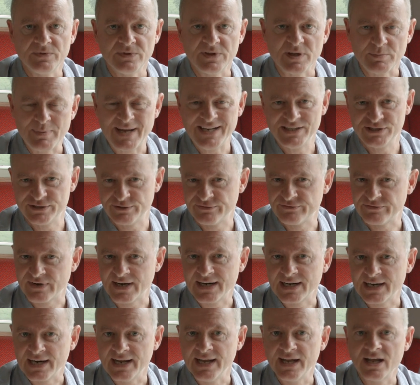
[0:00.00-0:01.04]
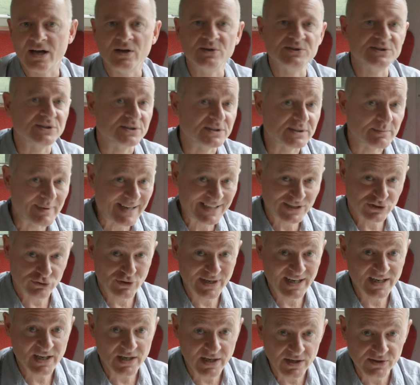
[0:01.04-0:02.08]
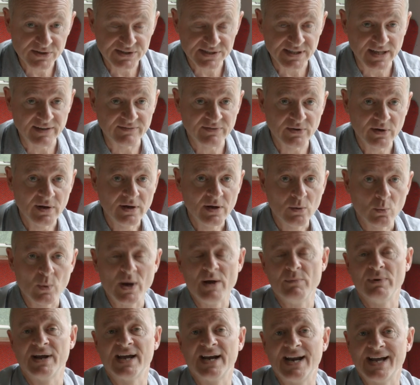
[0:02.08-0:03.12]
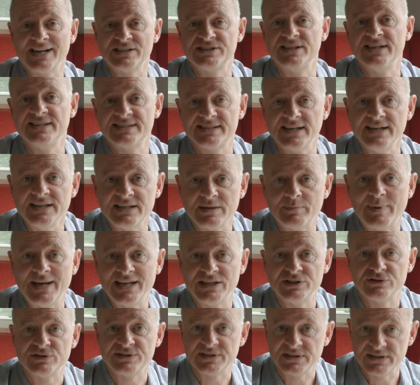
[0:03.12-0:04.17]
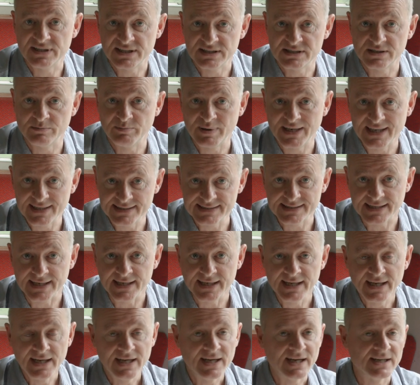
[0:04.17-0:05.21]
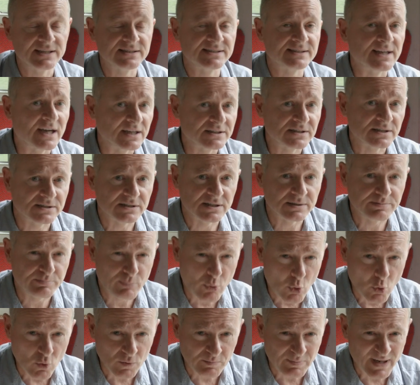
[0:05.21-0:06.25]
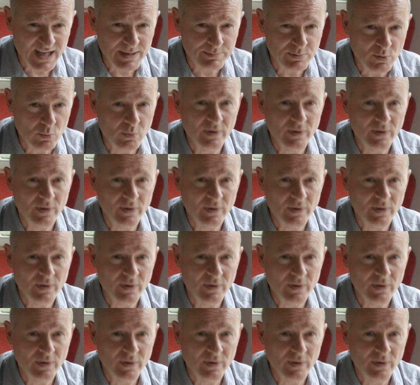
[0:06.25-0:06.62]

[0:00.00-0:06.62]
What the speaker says: dementia friendly goes to dementia inclusive, where we can actually see dementia as a disability and start to support people